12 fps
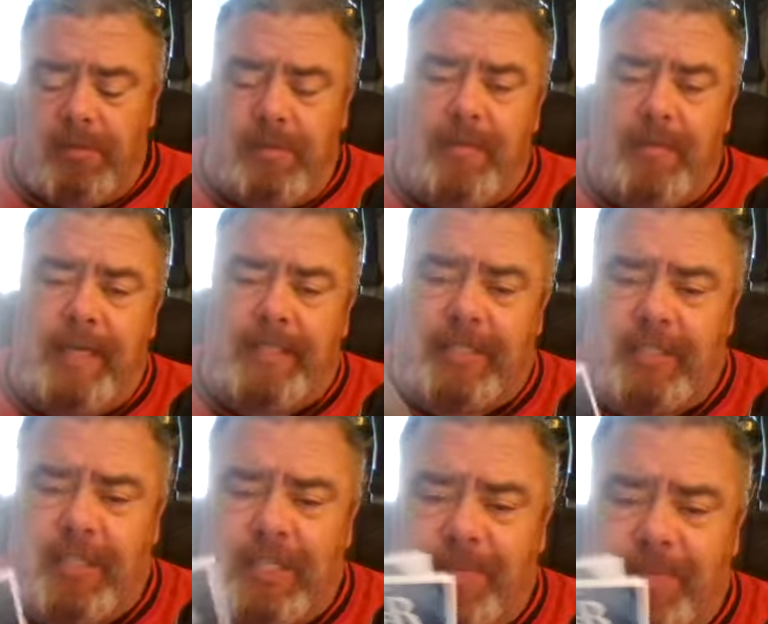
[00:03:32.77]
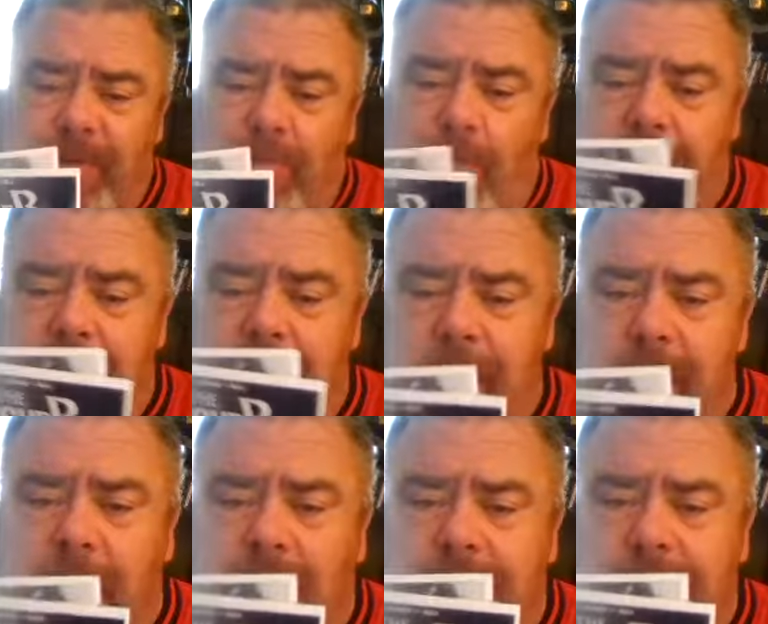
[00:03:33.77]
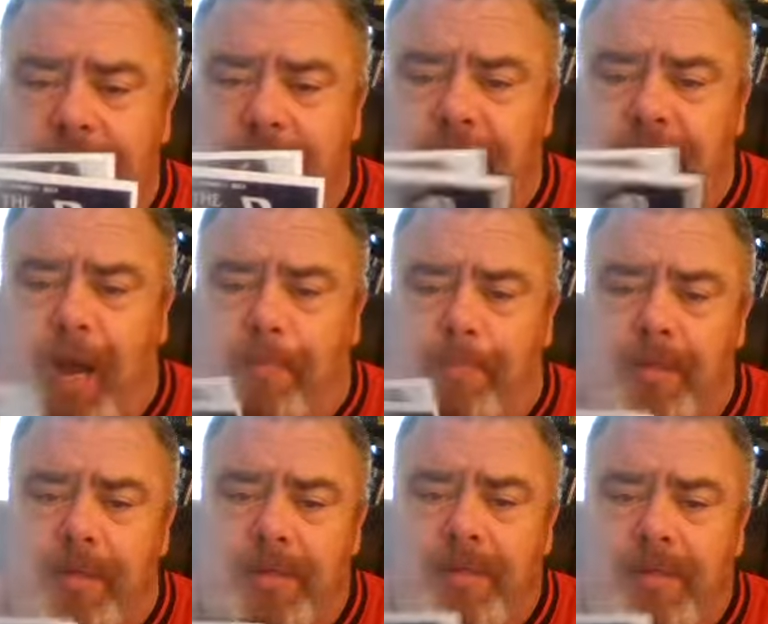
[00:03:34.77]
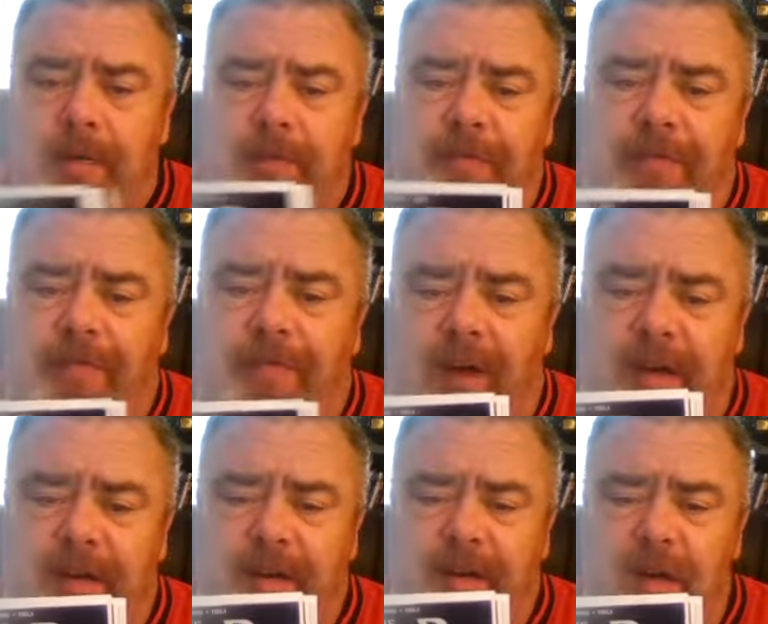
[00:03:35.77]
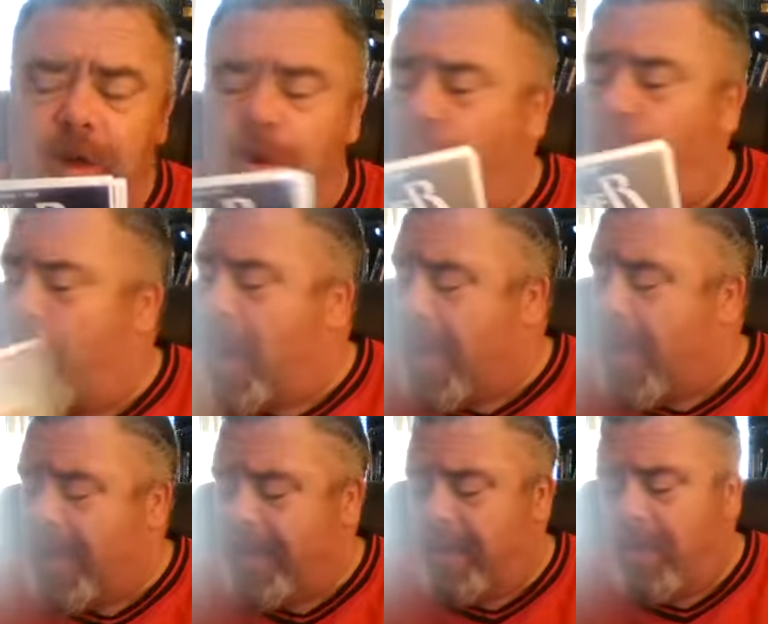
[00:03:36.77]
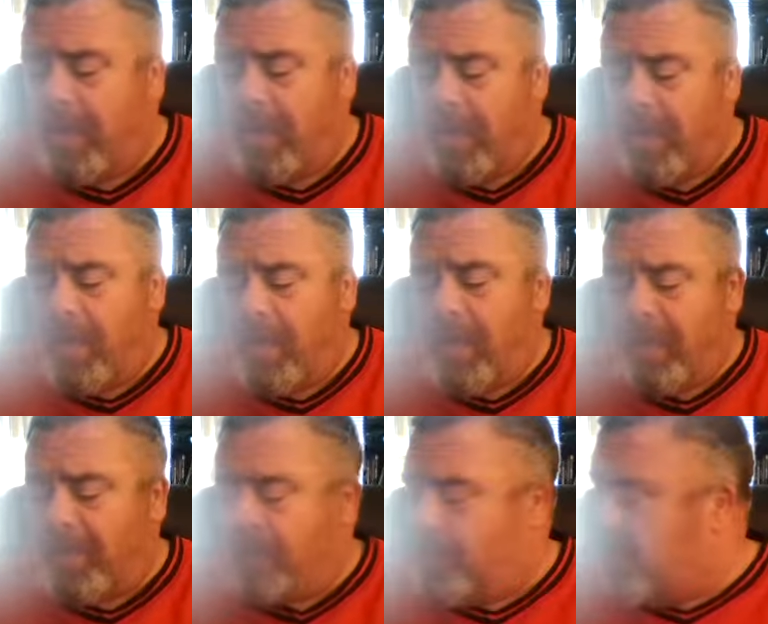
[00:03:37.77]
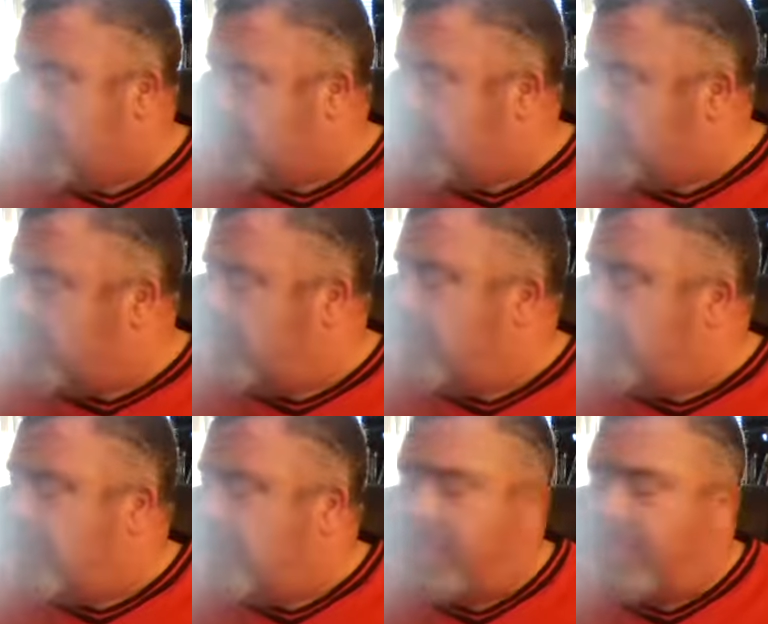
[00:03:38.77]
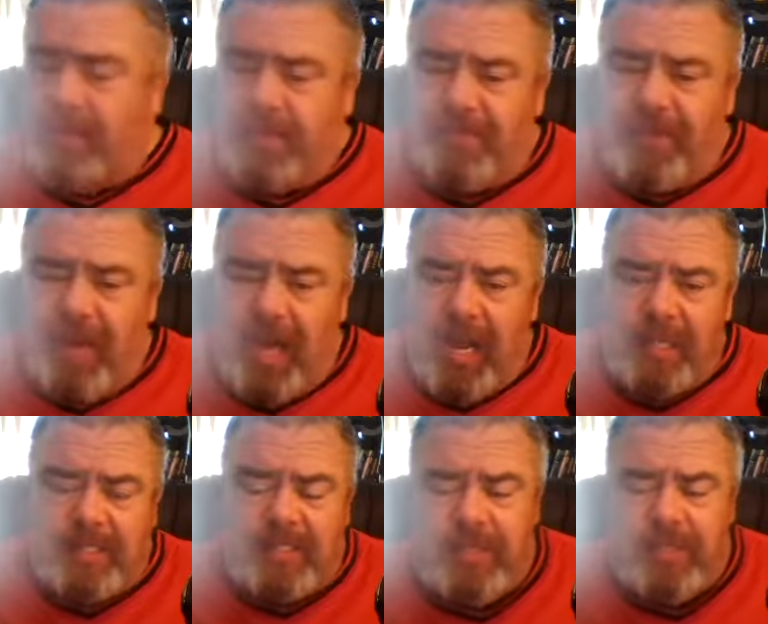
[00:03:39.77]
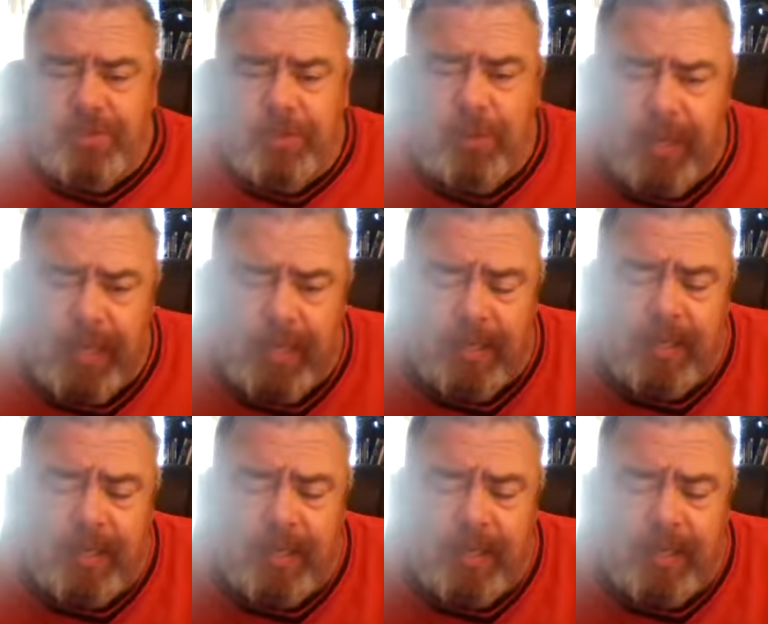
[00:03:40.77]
this has just been one non-stop fun ride with the Punisher. Violence, intrigue,